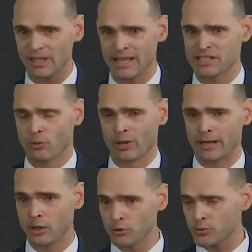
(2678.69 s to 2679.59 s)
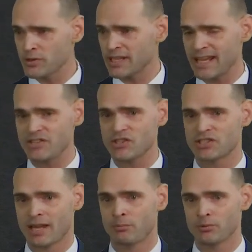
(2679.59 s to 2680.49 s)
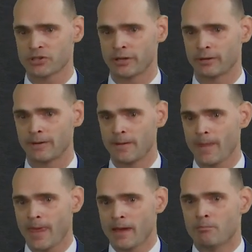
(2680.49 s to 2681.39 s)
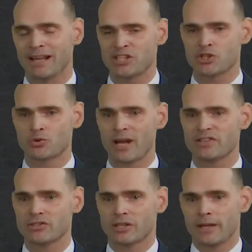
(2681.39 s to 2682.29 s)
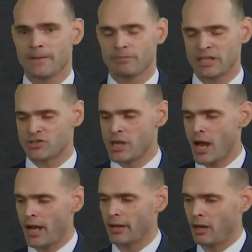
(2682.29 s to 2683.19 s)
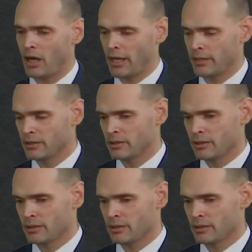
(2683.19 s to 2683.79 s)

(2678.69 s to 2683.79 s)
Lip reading: is that when I go through the case examples here, my stress is not on